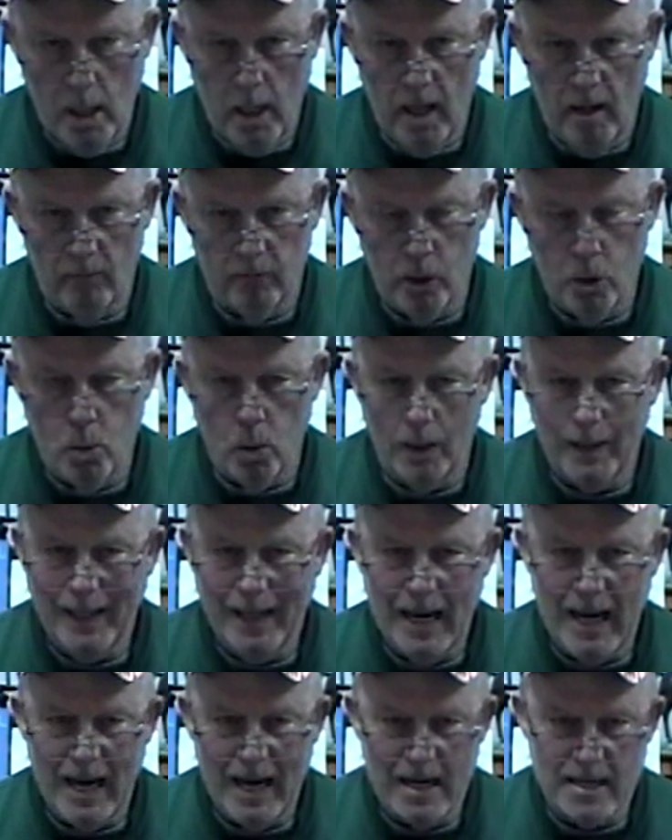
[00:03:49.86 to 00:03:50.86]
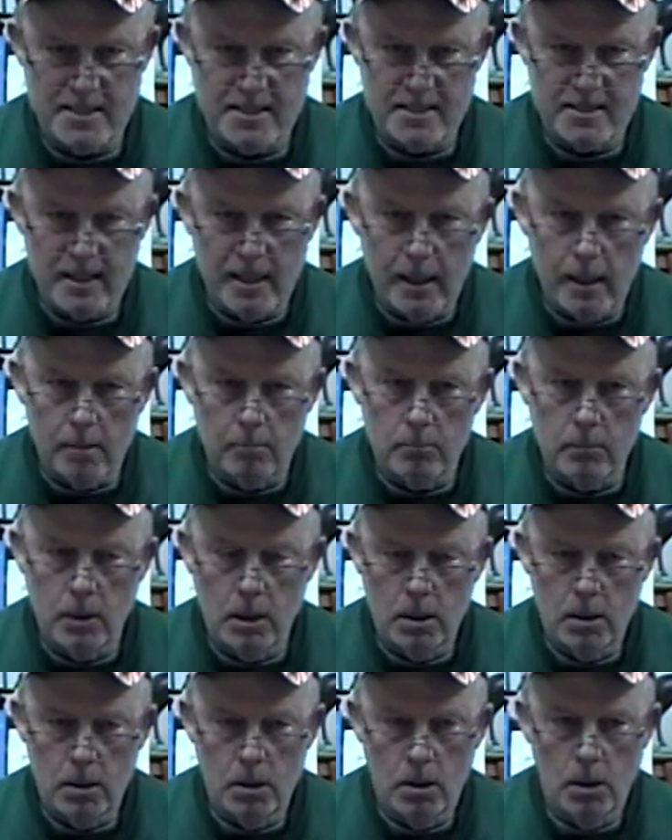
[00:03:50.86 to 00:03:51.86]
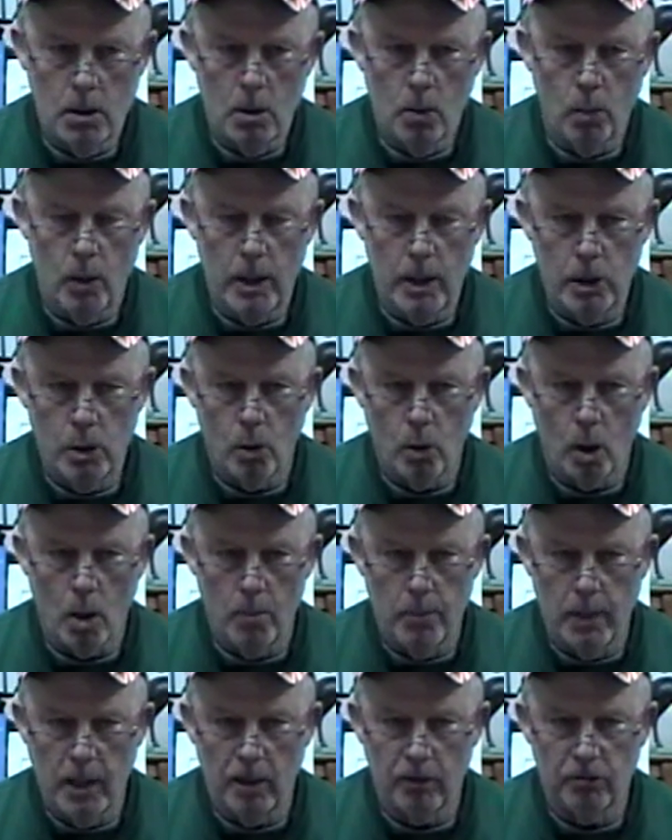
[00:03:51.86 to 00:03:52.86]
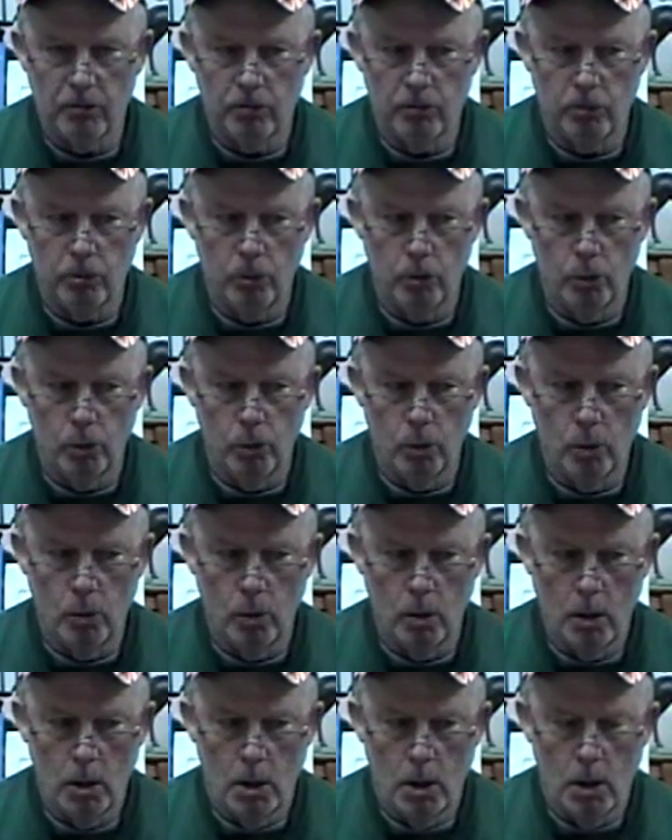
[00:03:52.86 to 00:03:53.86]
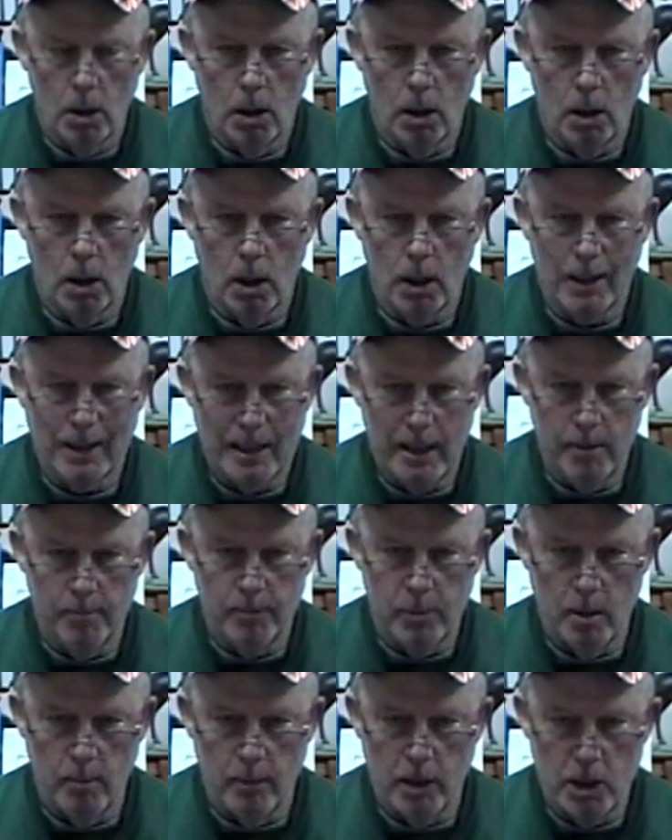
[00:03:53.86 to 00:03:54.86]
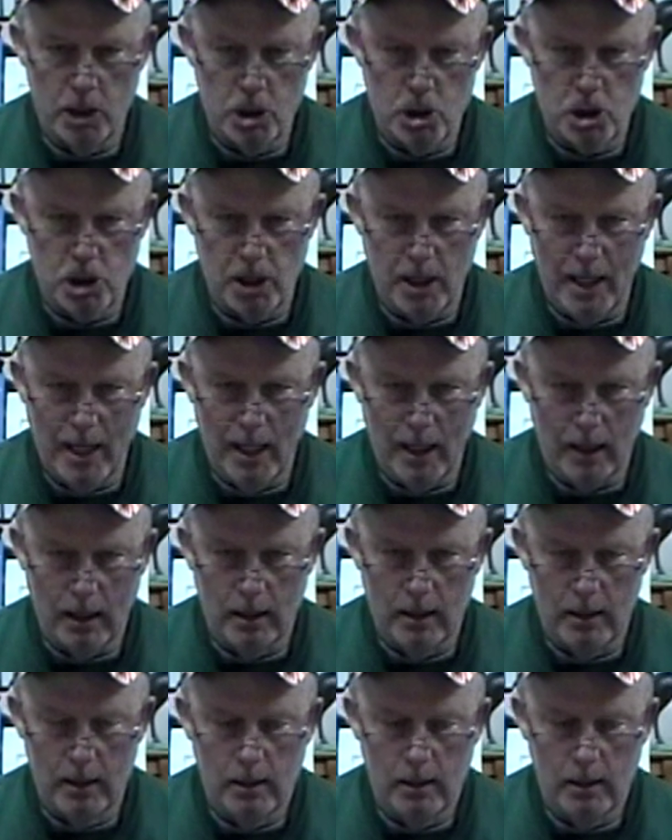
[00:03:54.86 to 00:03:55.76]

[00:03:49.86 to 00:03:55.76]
everyone has them. We do our best to keep them in check